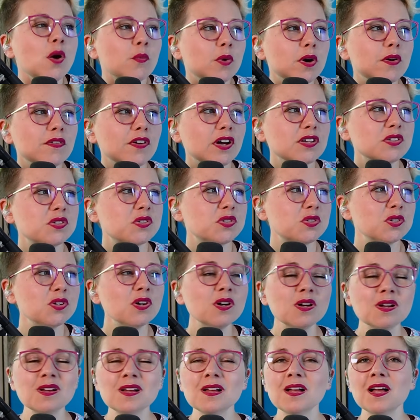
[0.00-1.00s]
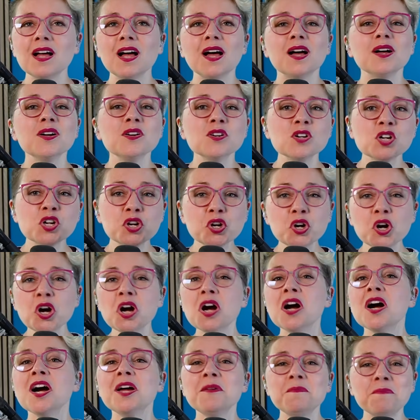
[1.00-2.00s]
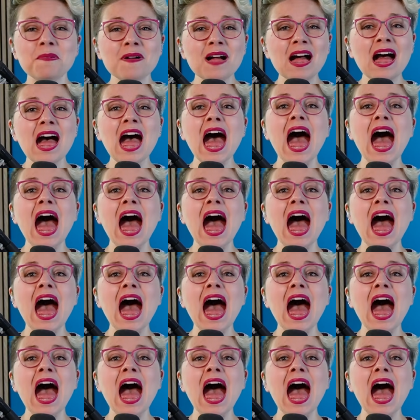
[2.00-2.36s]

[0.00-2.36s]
we've got so goodbye.